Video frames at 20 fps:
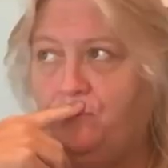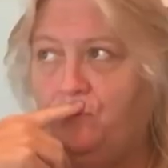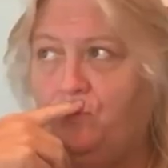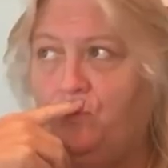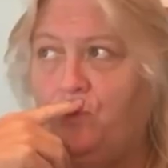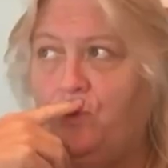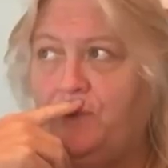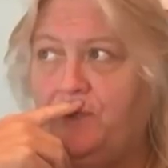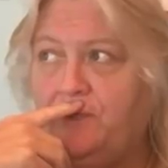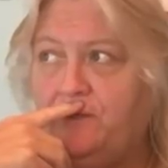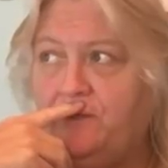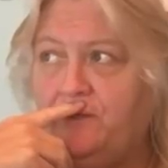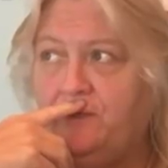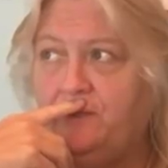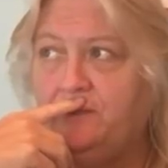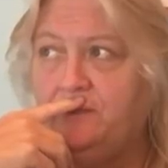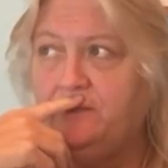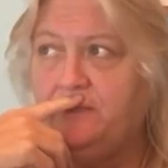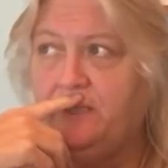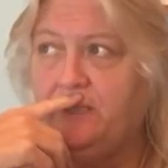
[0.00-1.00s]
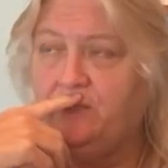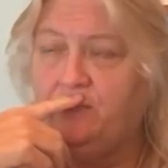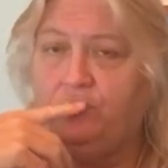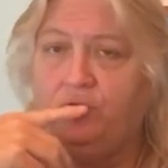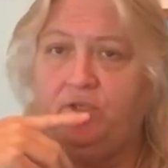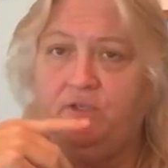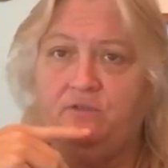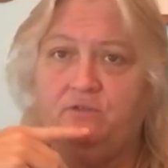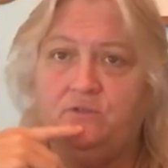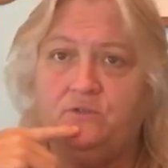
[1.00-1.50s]
one of the
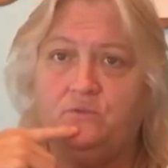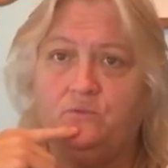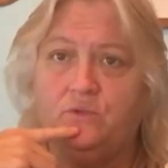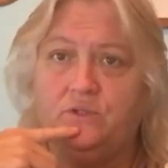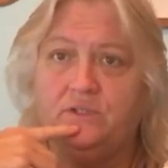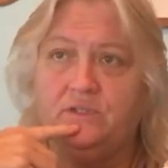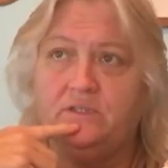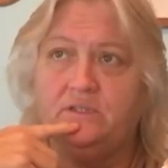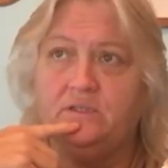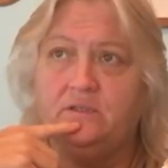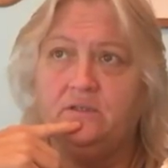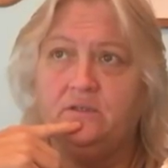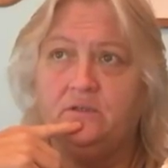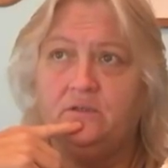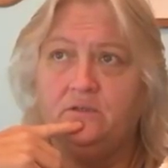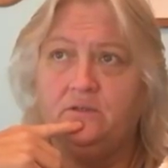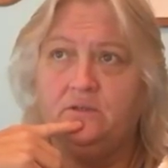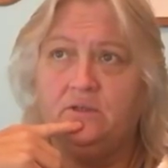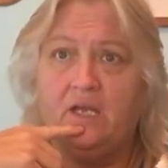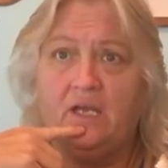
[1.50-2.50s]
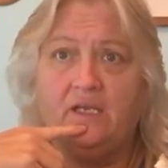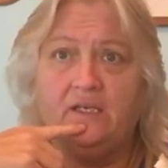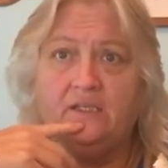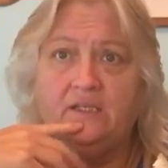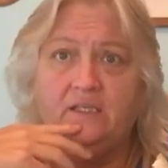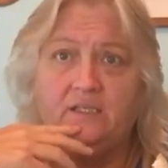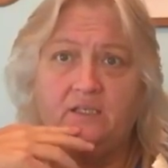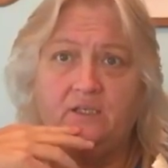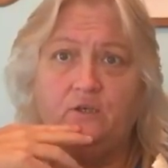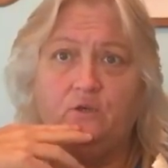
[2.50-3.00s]
decorators was
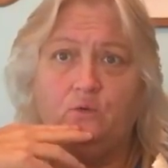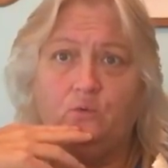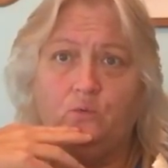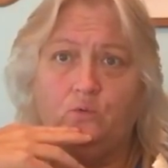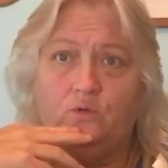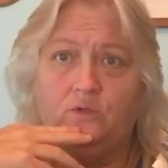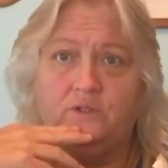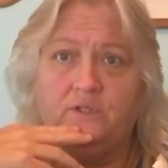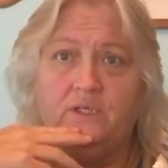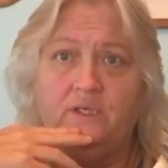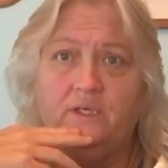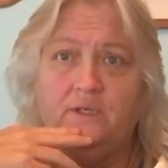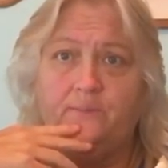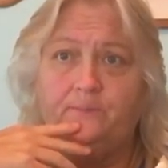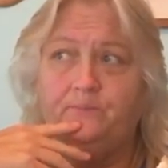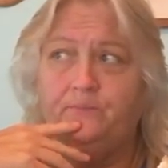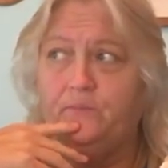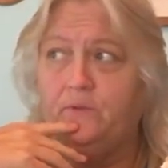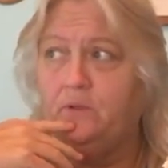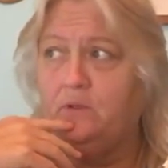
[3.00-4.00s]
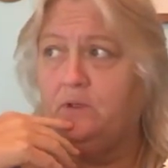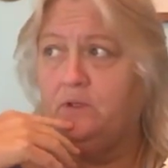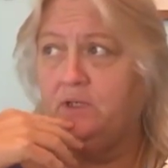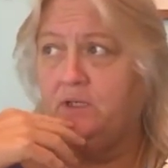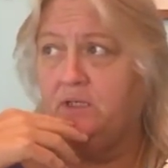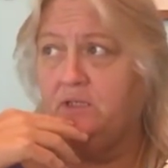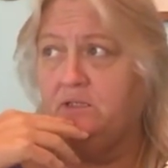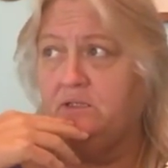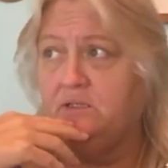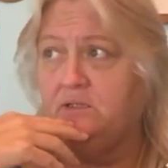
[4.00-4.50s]
not getting her work done, and
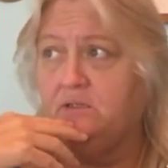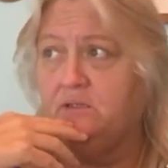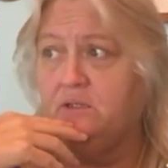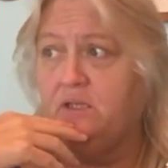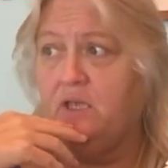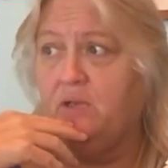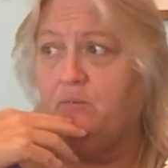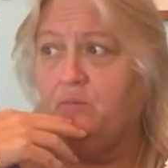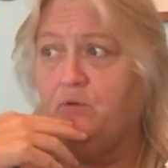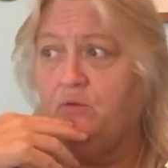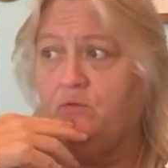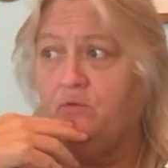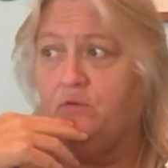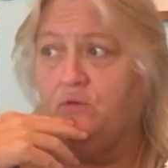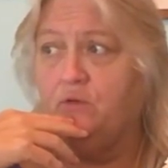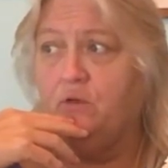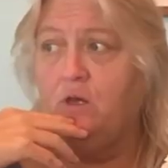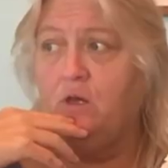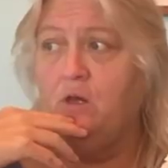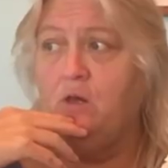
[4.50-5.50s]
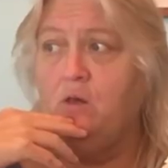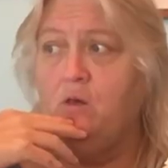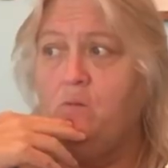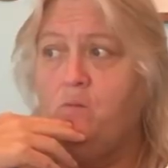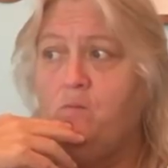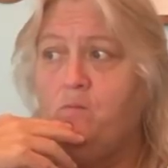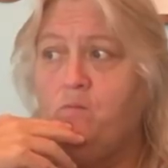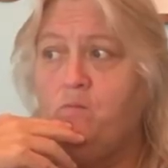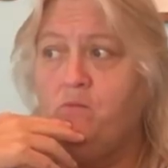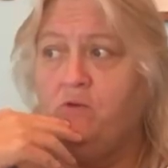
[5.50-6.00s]
he came over
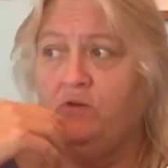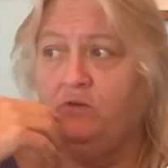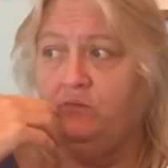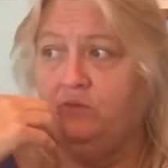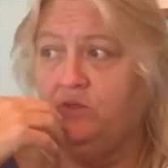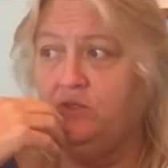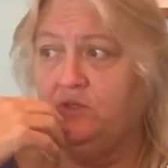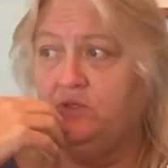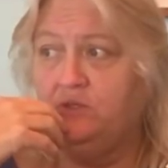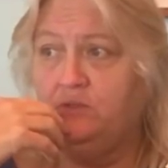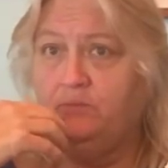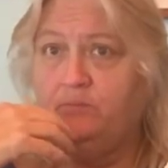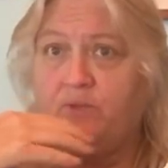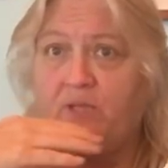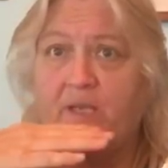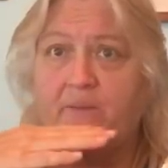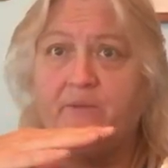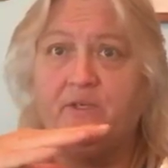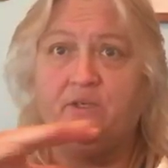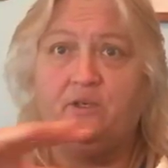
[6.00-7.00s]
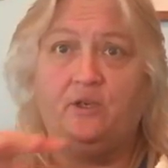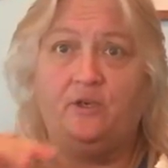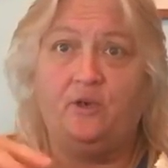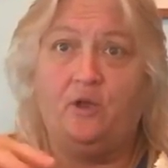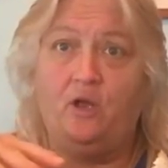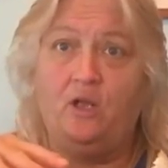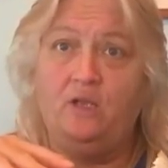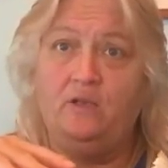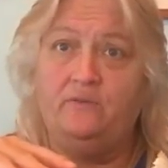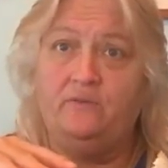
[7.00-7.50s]
and was blaming it
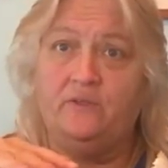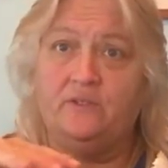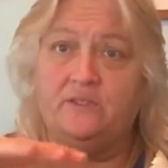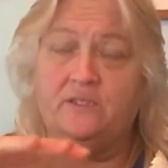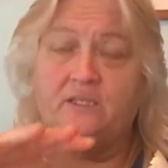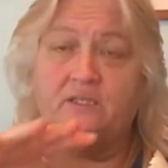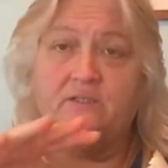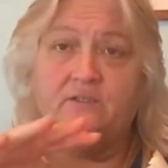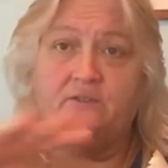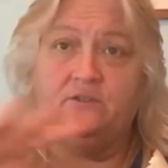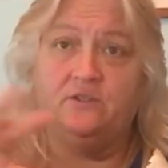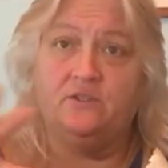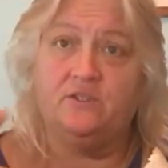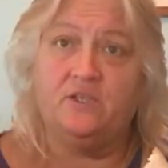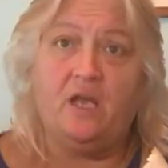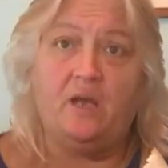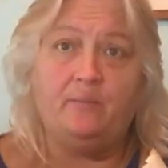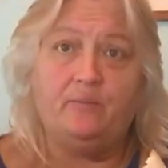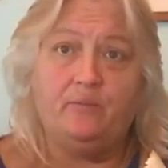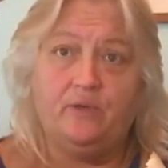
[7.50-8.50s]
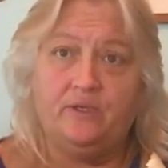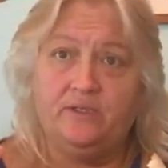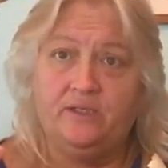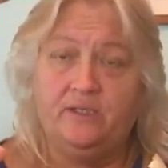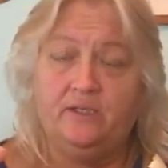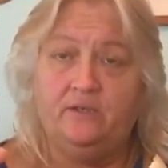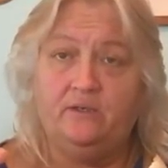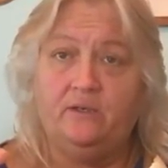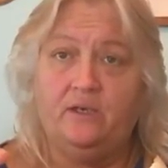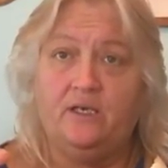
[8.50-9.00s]
on all of us. And I said, stop right
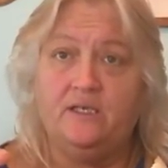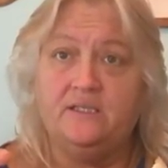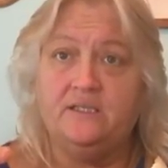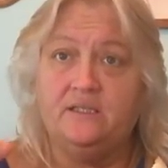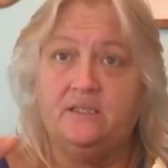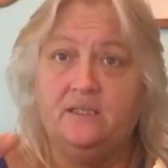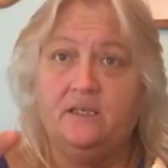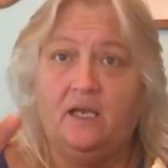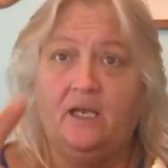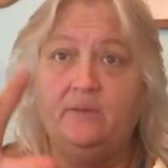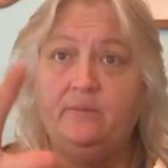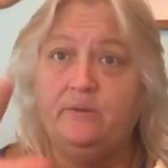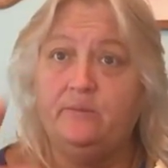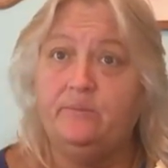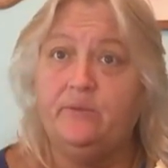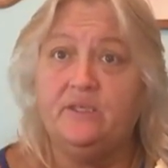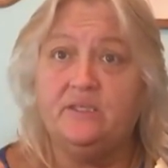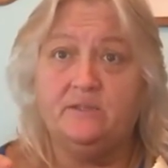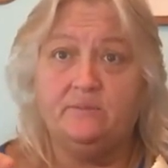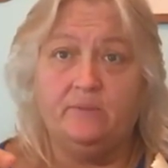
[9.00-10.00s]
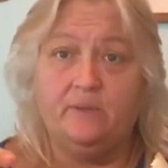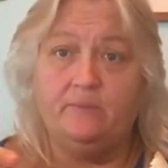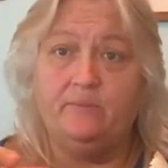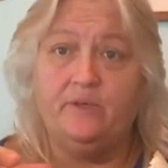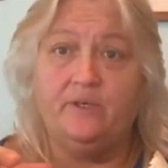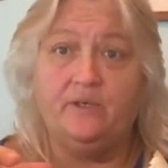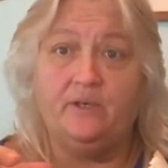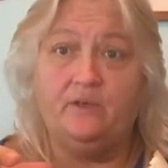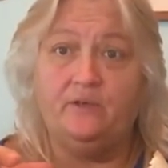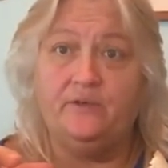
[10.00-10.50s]
there. I said, I've been busting my
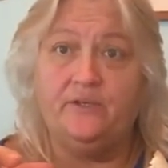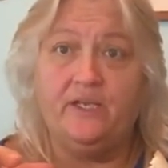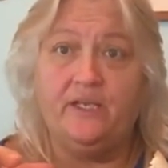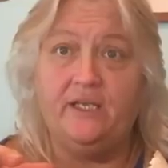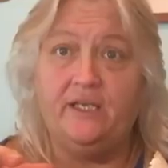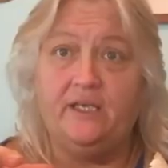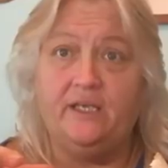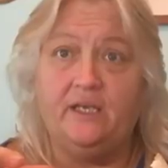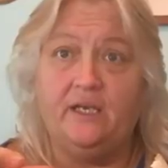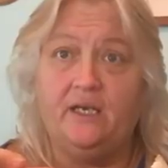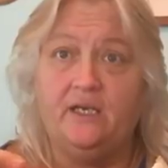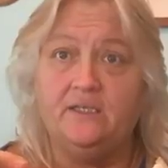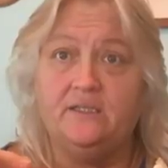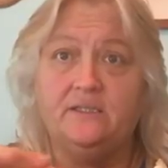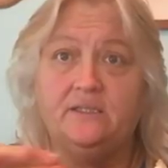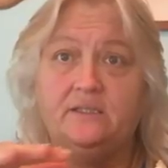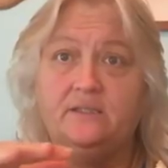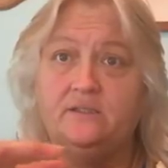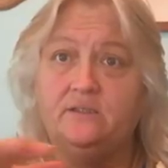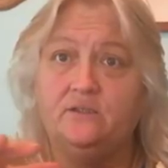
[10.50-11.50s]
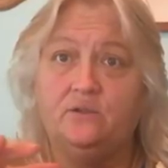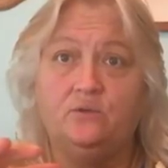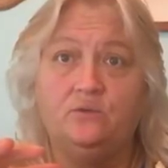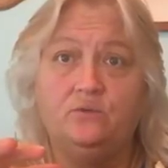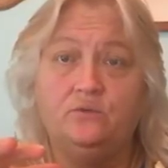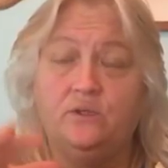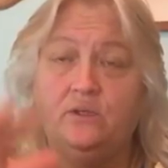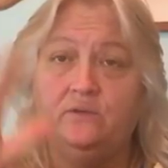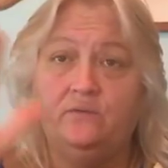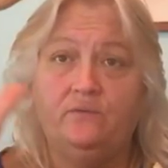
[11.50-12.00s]
butt all day. I said,
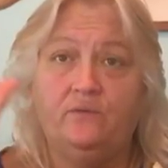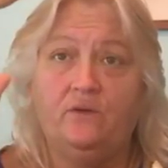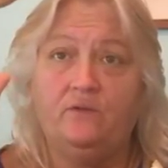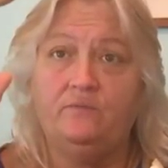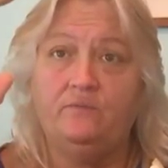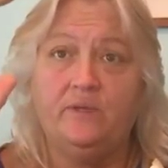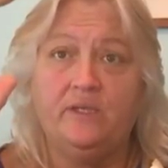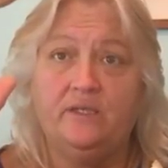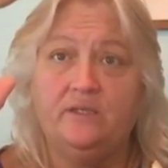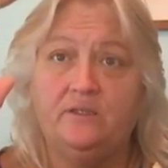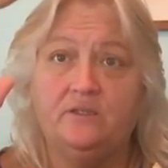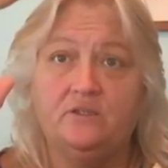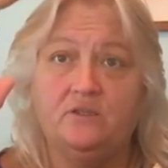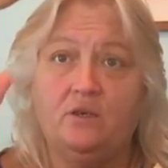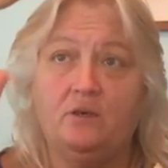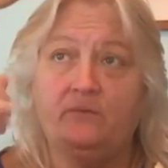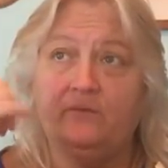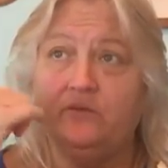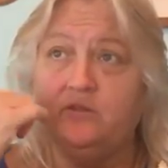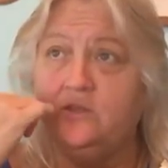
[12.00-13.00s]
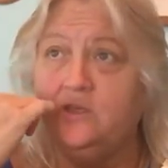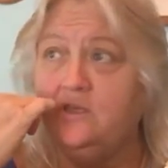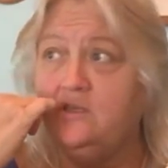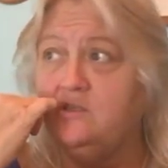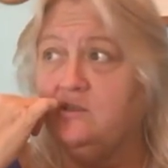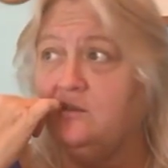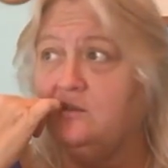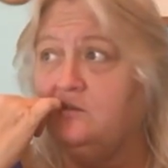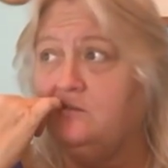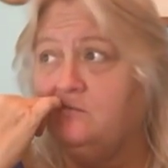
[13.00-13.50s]
don't involve me in this
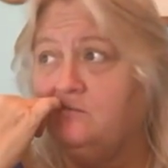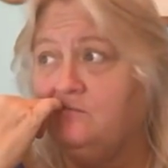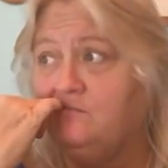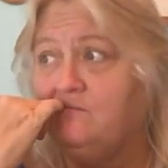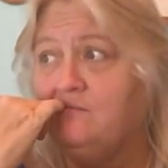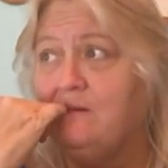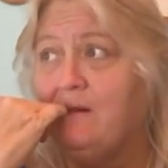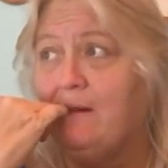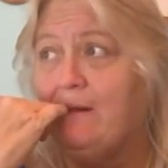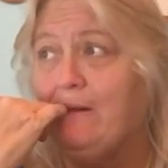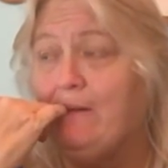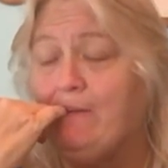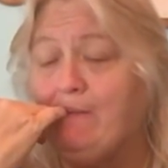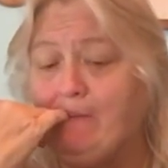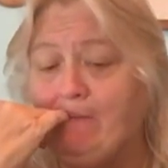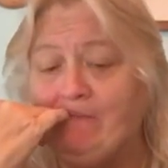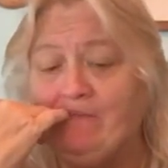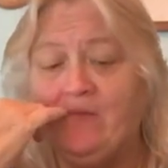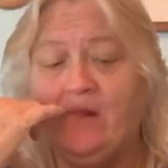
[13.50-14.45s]
conversation. You know,